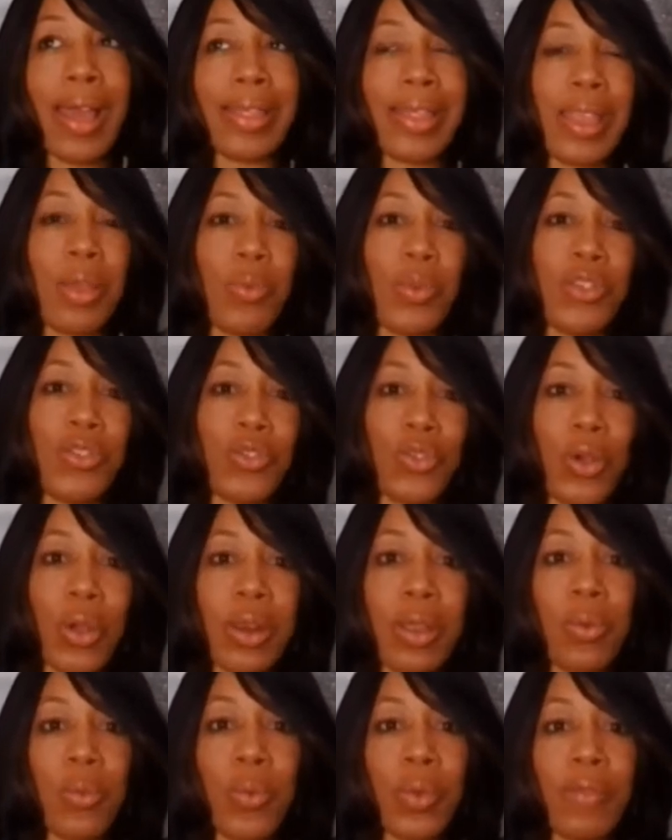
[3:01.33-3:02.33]
I think we
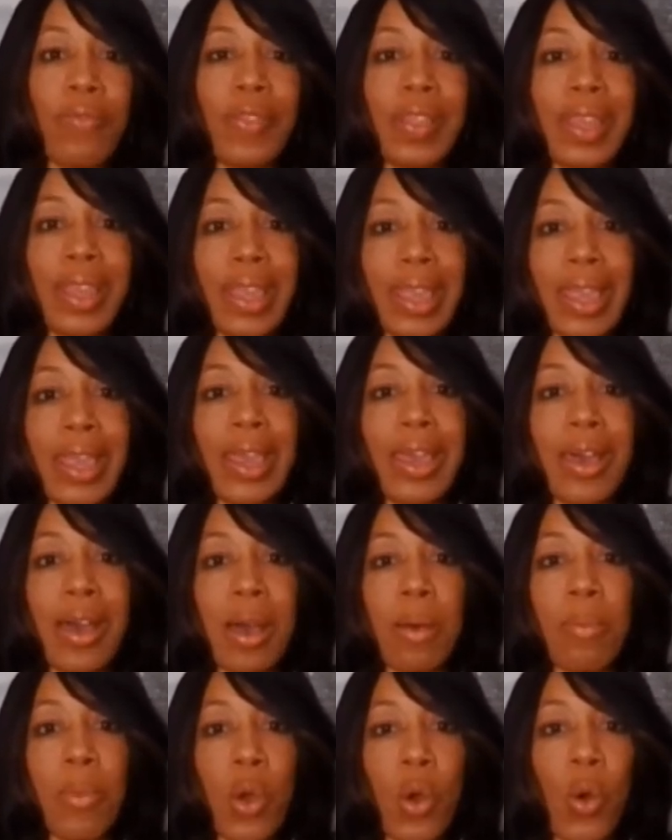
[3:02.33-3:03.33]
started with the
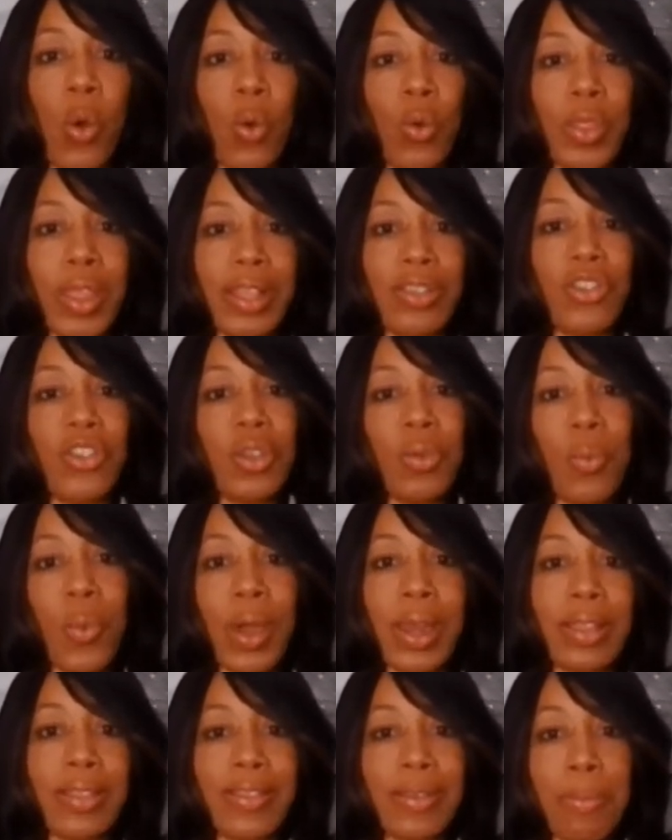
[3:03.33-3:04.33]
income goal that she
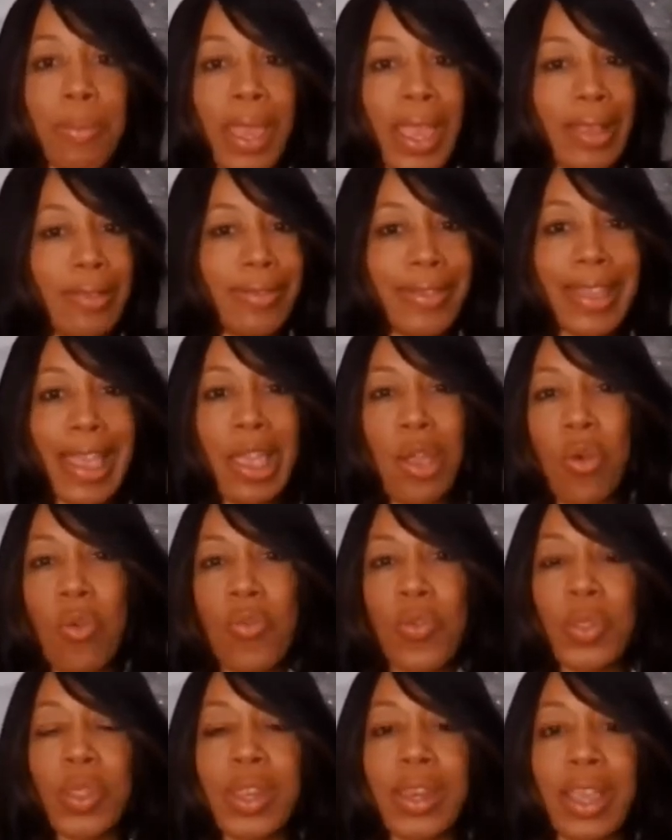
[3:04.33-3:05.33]
wanted to make, stay
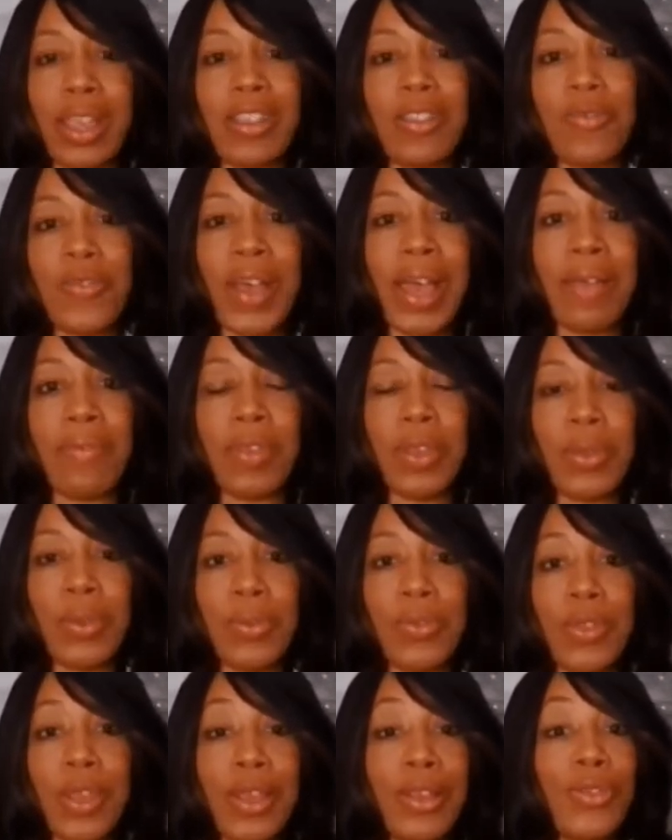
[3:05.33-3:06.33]
over the next five years.
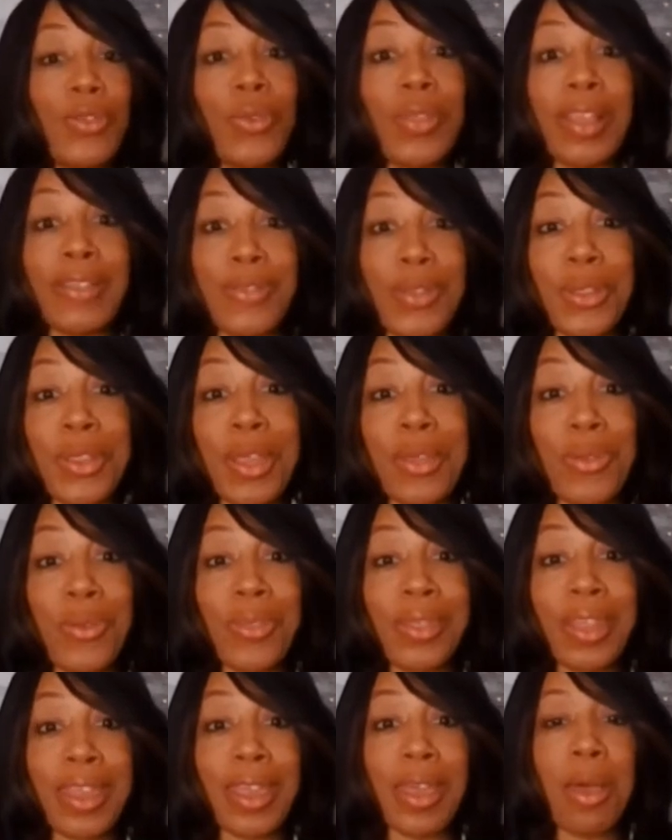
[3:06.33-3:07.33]
So, that's another
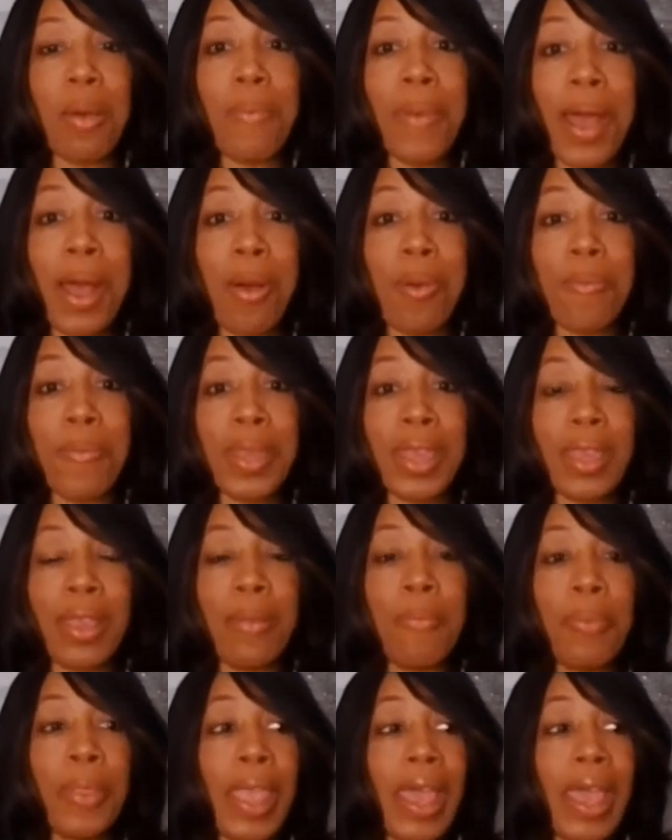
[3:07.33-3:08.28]
thing about me.